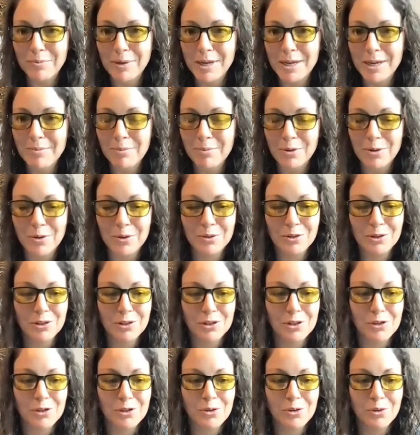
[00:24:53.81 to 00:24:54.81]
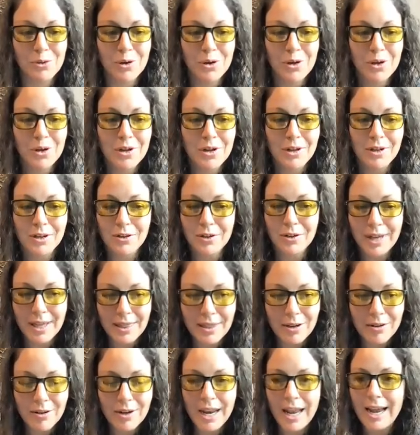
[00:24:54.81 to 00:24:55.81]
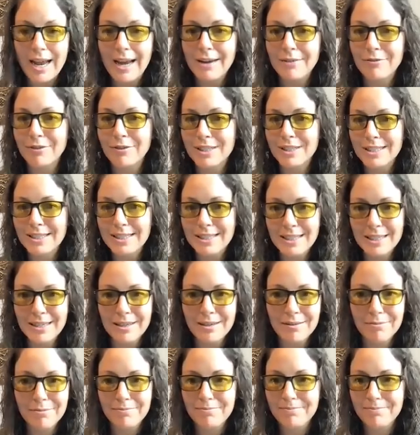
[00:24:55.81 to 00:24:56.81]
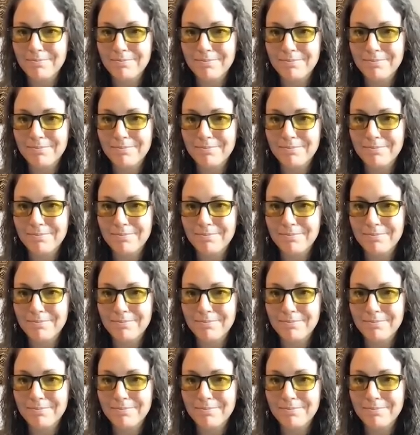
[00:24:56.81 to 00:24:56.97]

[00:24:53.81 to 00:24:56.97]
people to look at their life and see